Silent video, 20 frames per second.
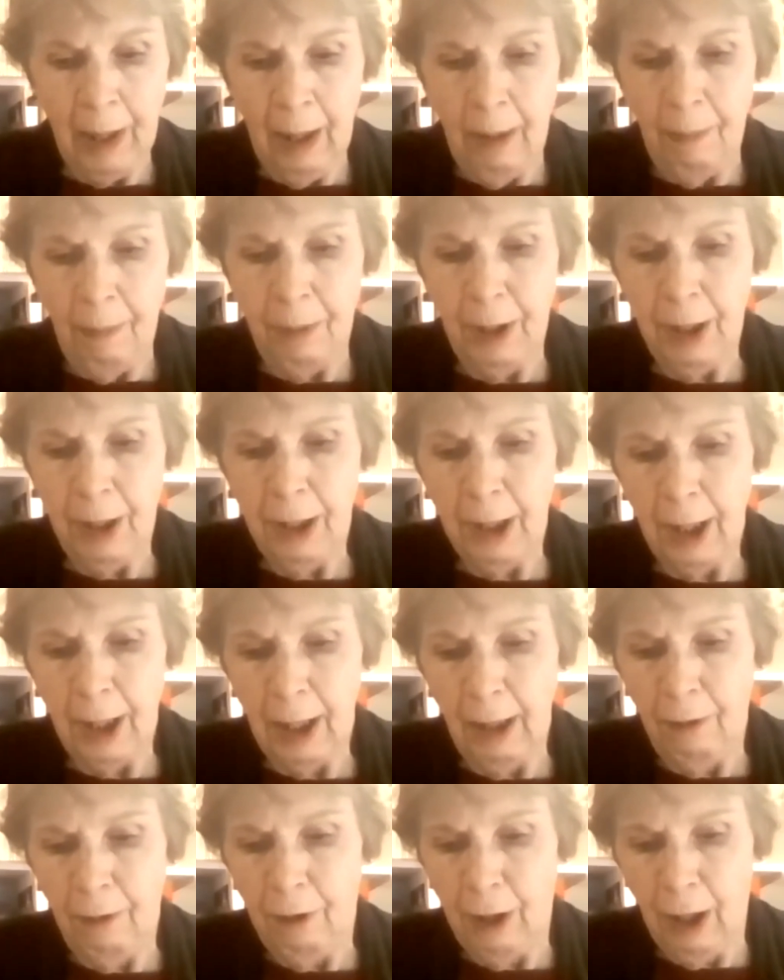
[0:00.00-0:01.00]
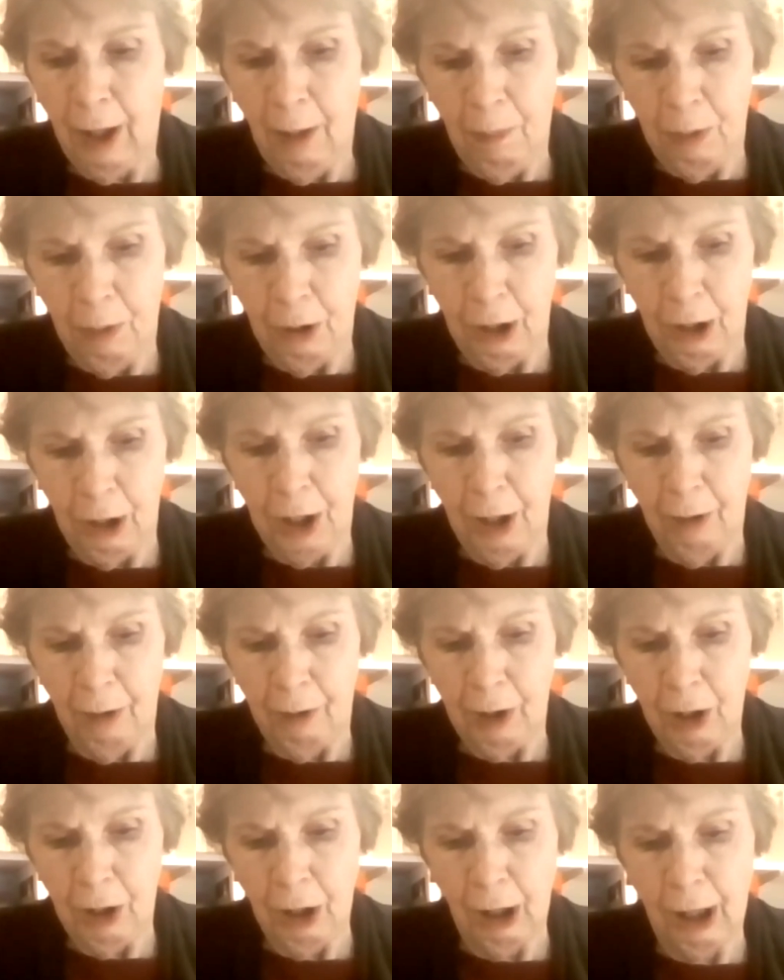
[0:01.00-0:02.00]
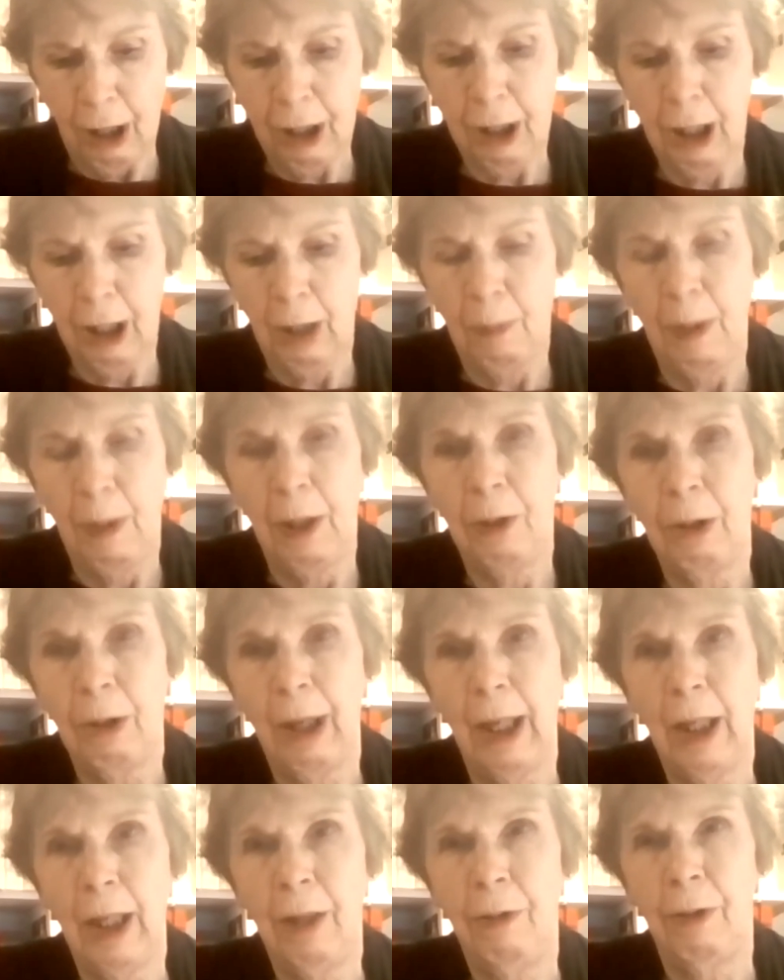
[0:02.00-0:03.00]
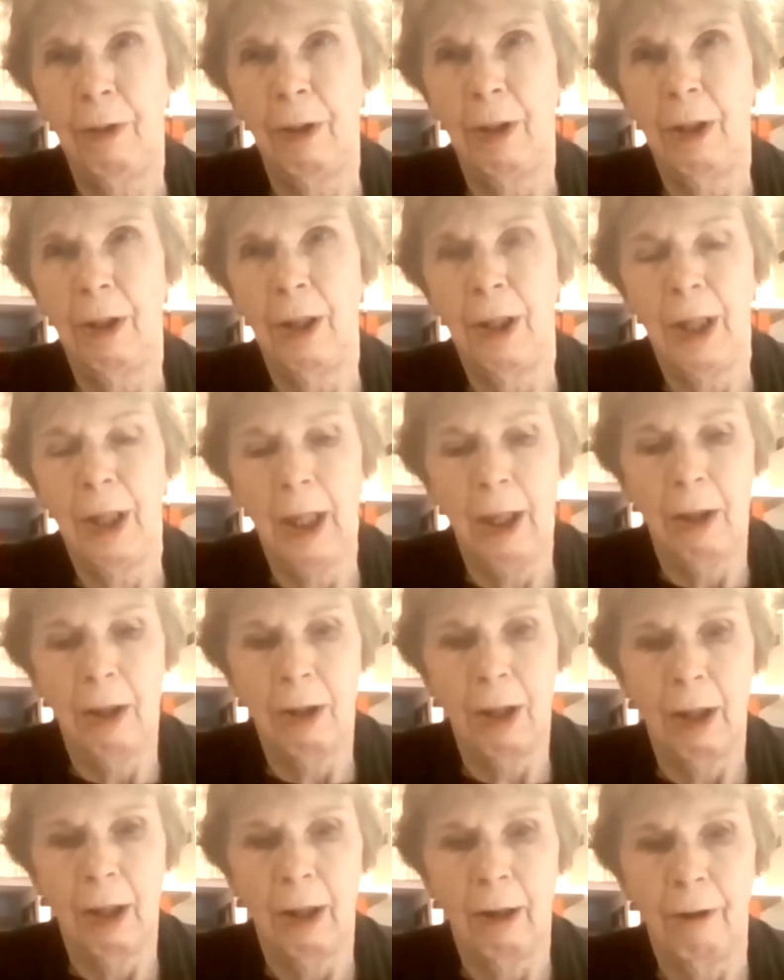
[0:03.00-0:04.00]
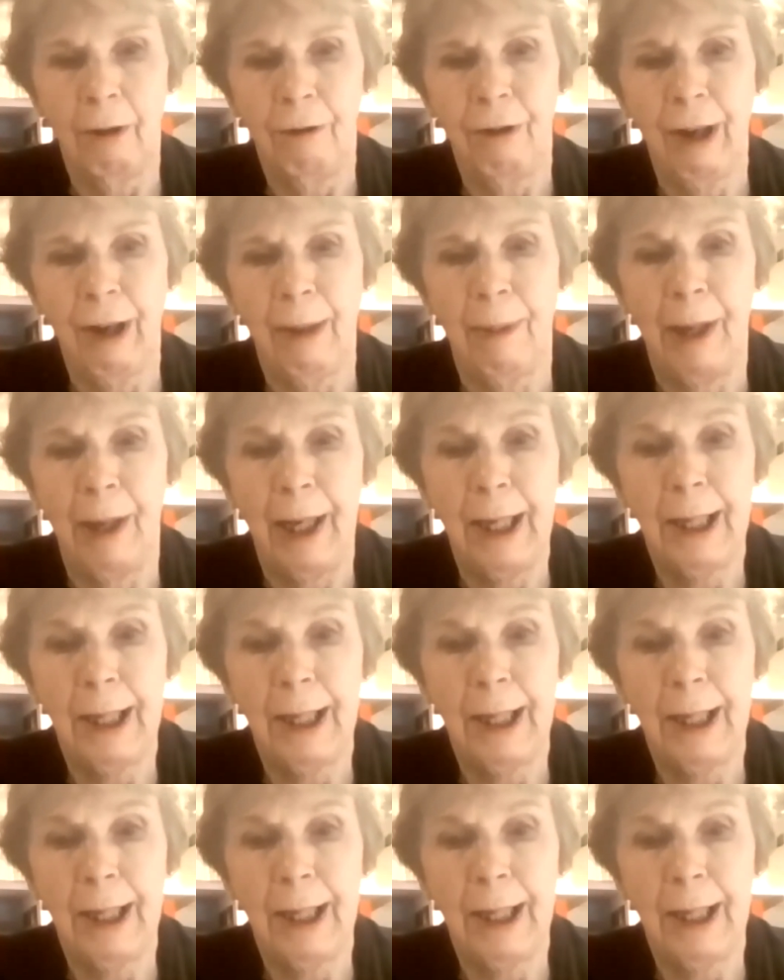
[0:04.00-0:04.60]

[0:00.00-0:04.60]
but a significant portion of the cost has been transferred to seniors and their families.